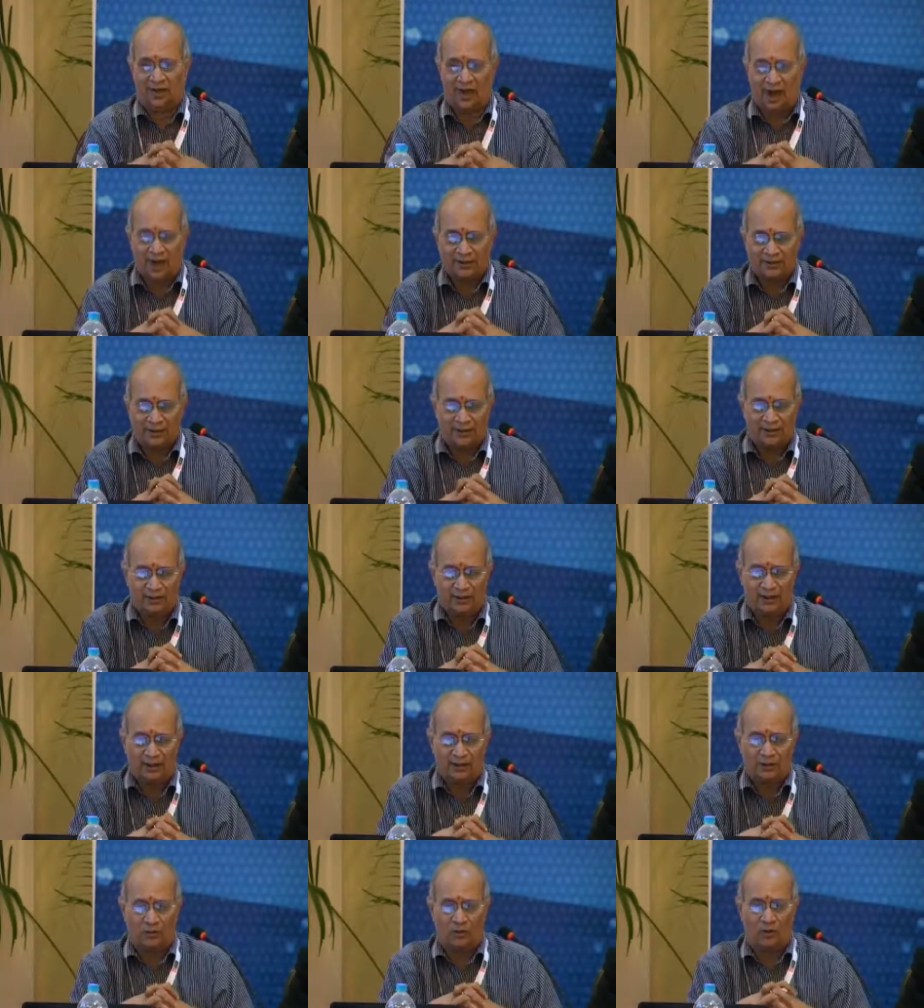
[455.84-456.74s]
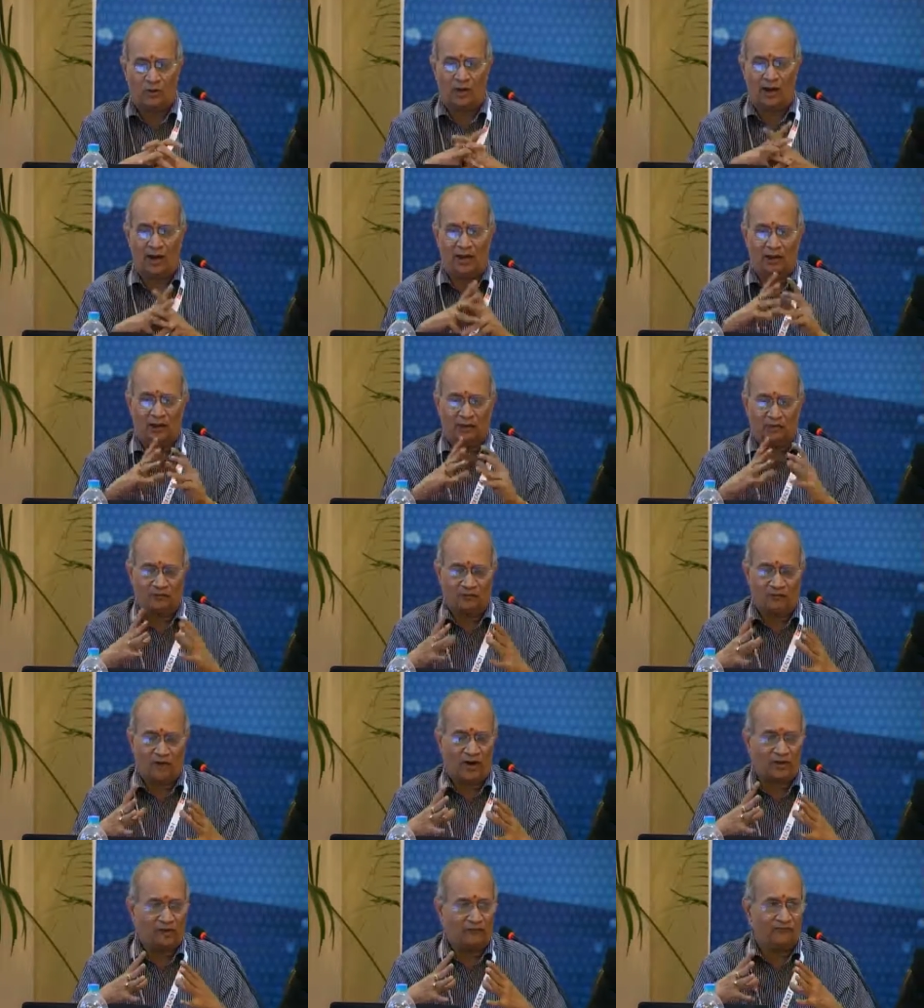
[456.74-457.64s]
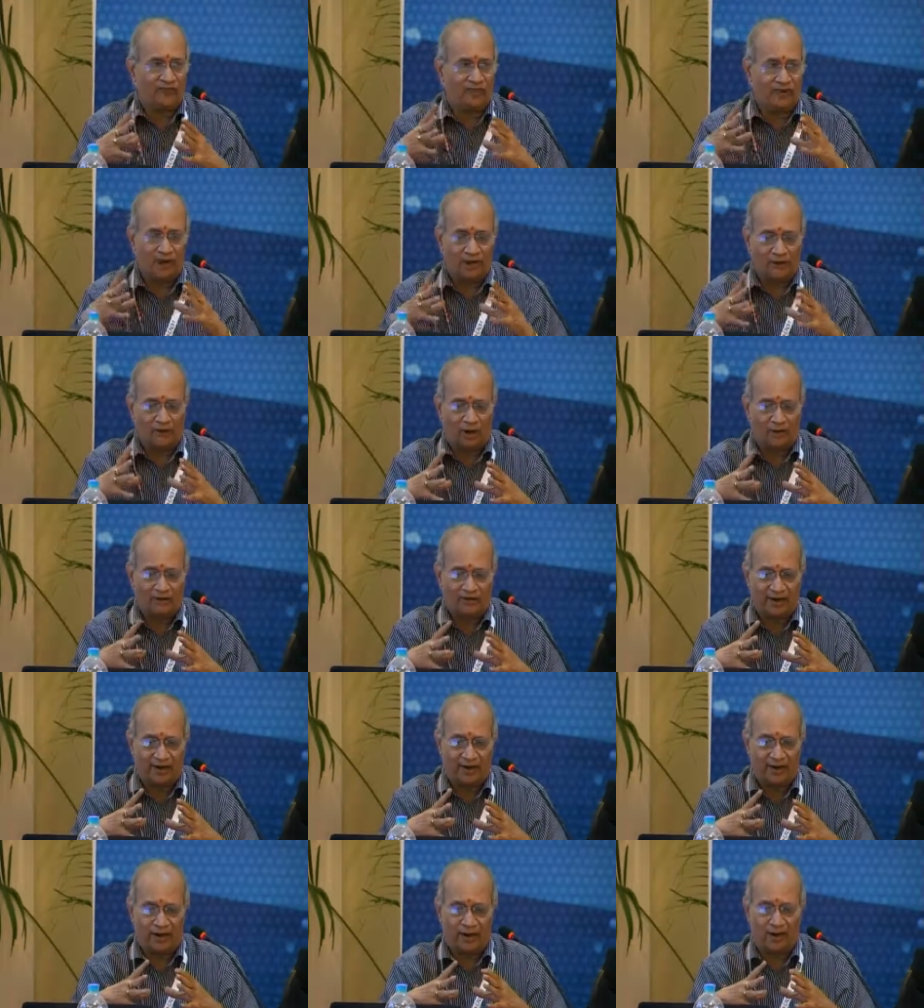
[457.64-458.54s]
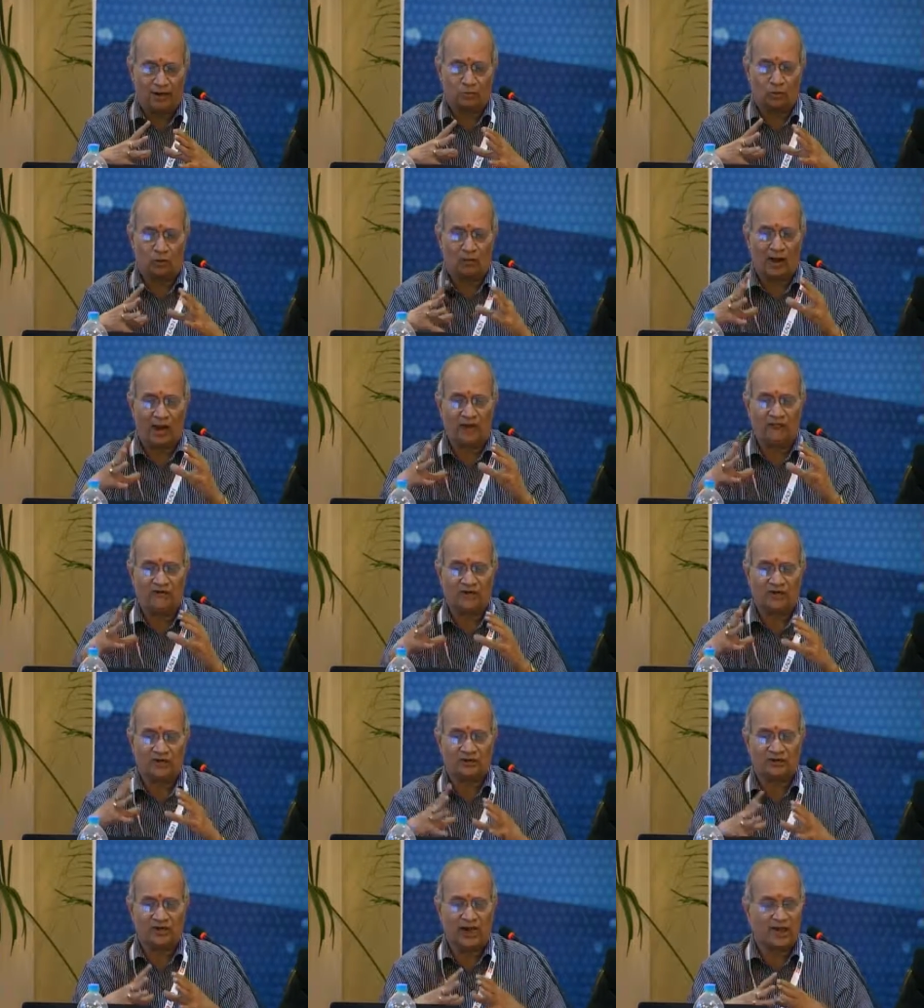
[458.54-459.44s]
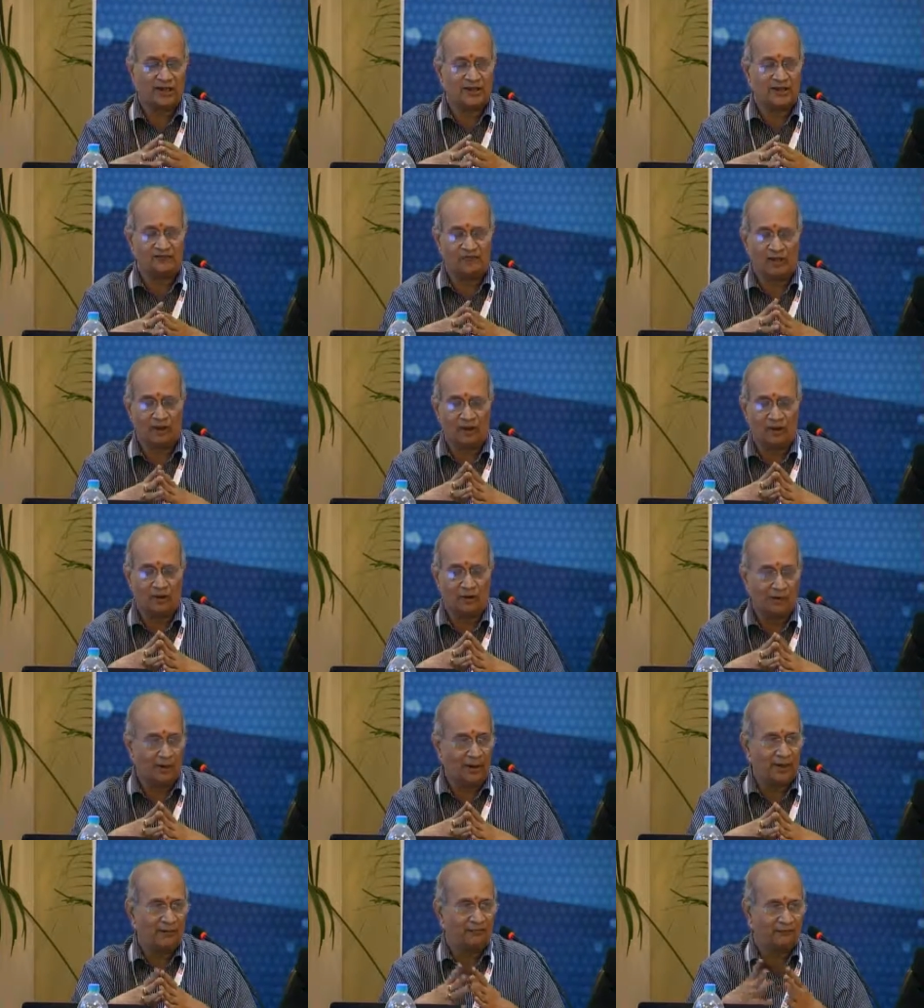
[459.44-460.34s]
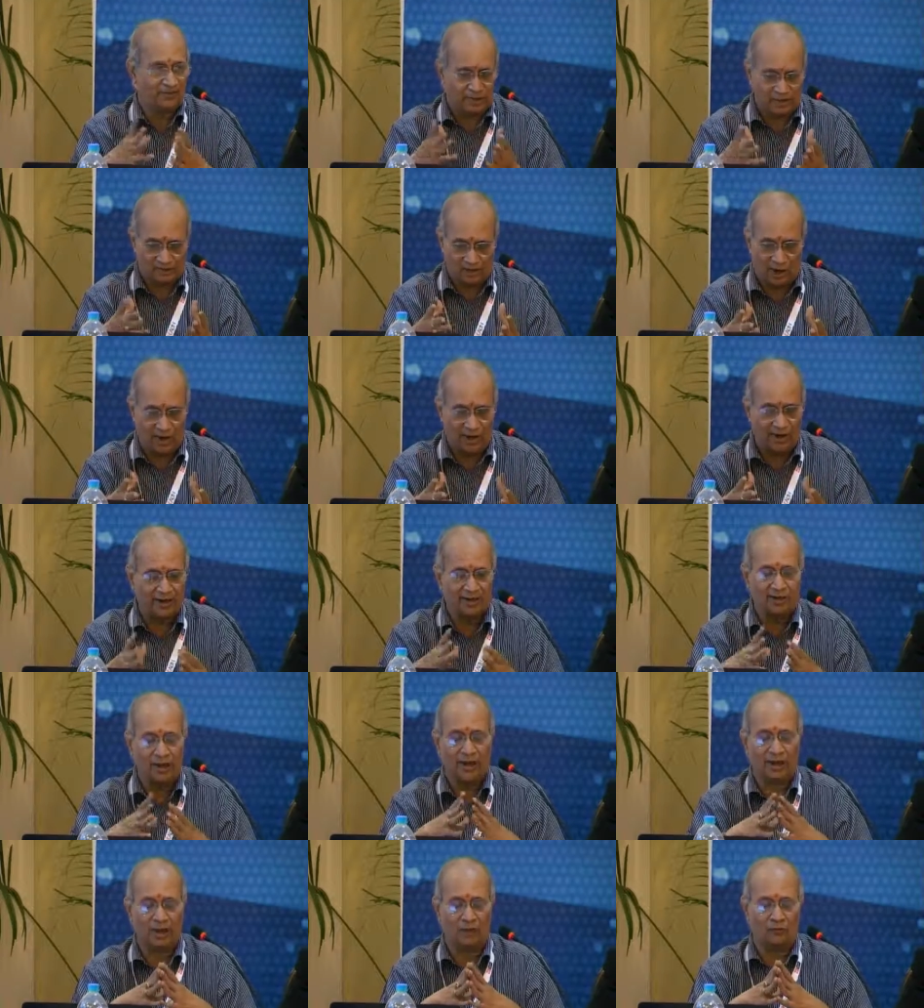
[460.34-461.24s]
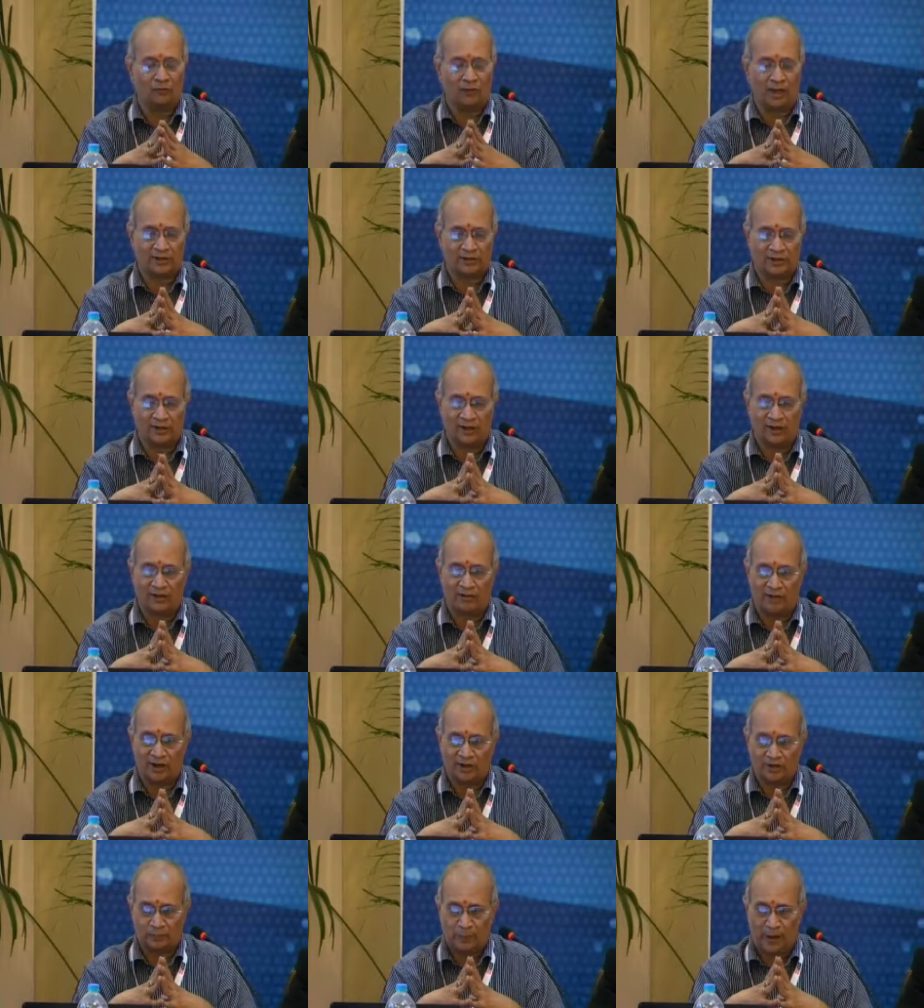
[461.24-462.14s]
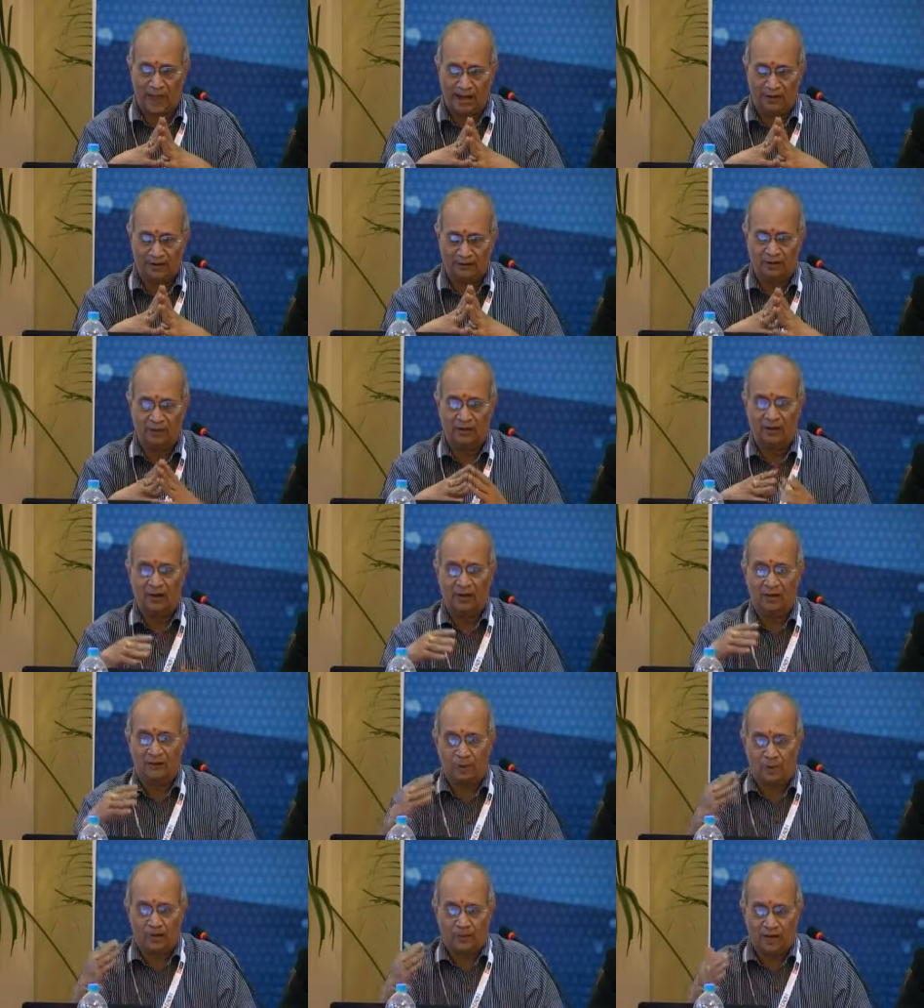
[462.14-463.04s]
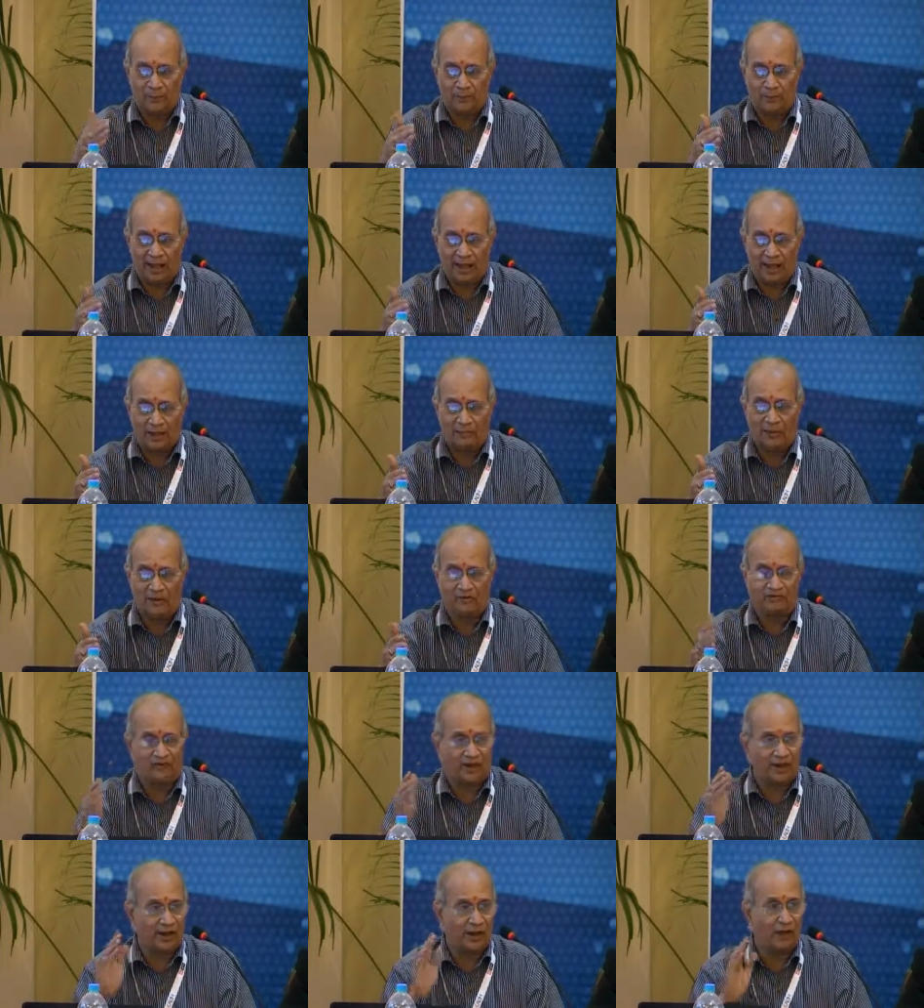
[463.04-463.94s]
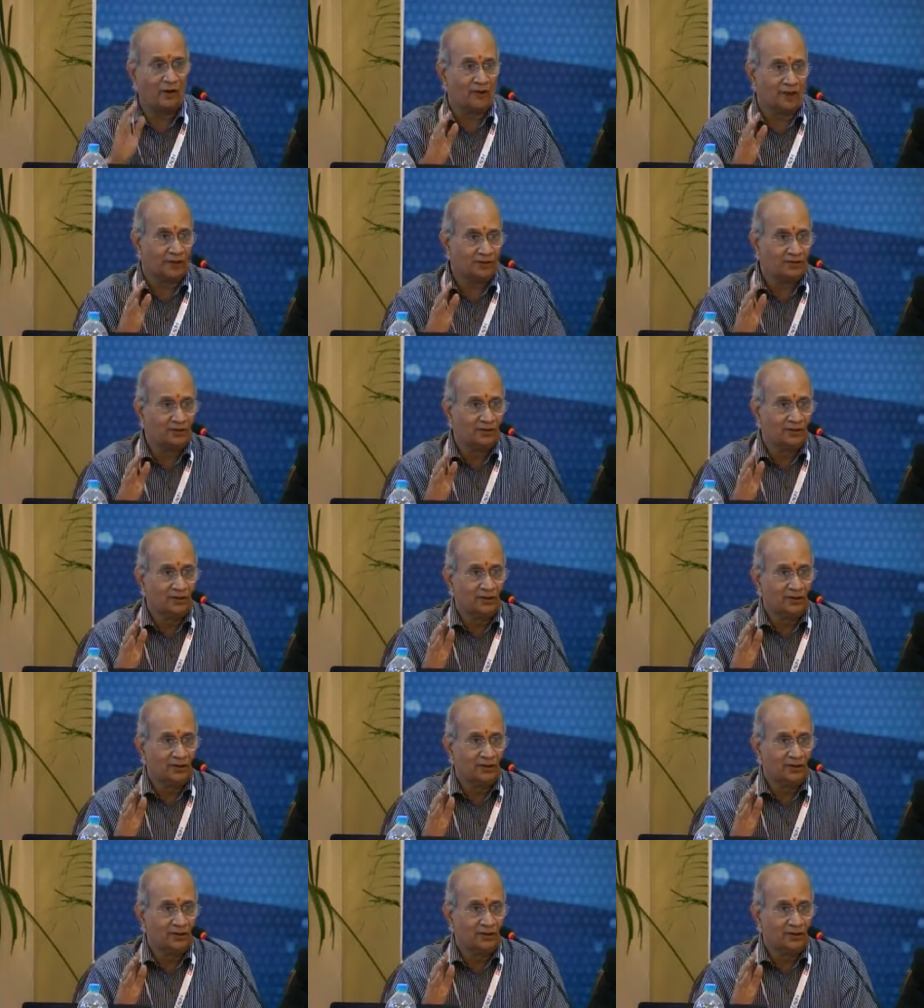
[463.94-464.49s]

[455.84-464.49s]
I think uh, the overall, what we need to advocate here is overall vision strategy for e-government, which is already there now, National E-Governance Plan, project management for e-governance.